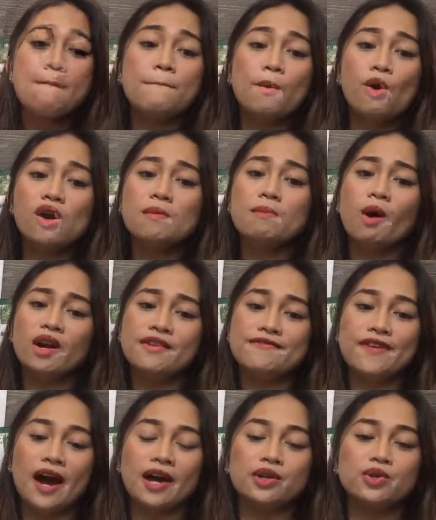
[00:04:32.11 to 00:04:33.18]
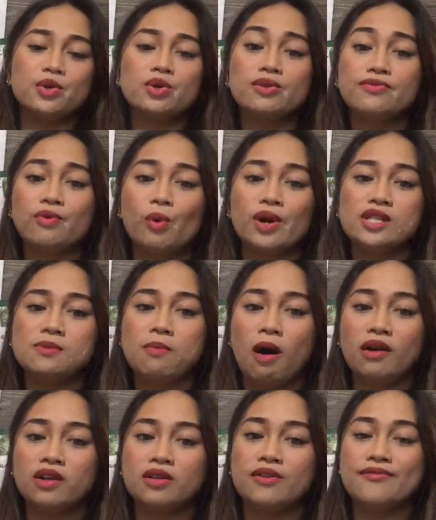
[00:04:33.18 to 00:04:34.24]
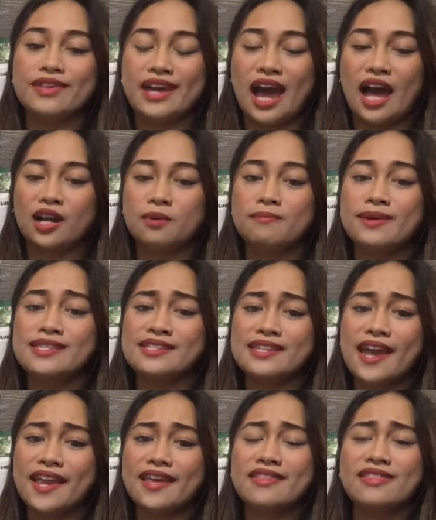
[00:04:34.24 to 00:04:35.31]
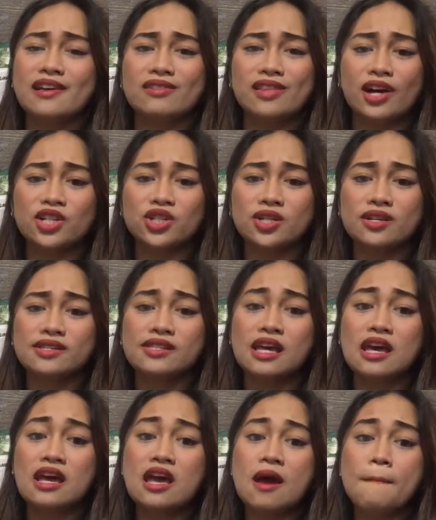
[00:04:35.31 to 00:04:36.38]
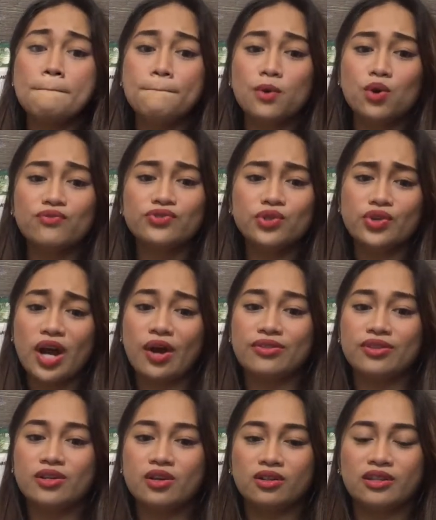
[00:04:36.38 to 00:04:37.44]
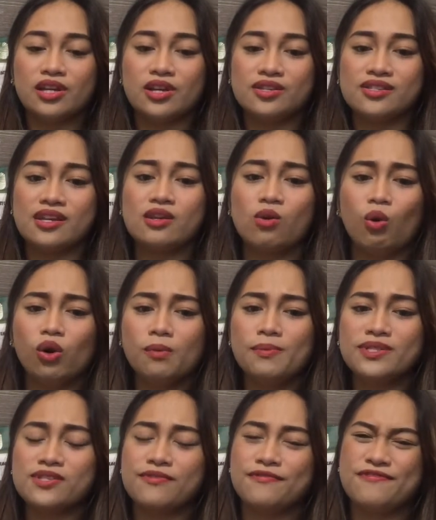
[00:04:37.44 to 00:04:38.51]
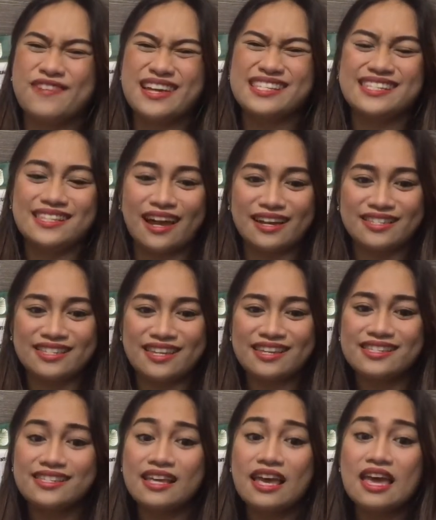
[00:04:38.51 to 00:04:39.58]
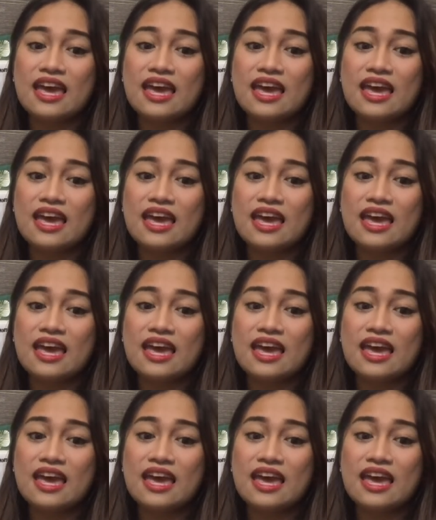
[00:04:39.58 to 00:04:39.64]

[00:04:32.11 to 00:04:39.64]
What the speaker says: Bohr modified Rutherford's model of the atom by stating the electrons moved around the nucleus in orbits of fixed sizes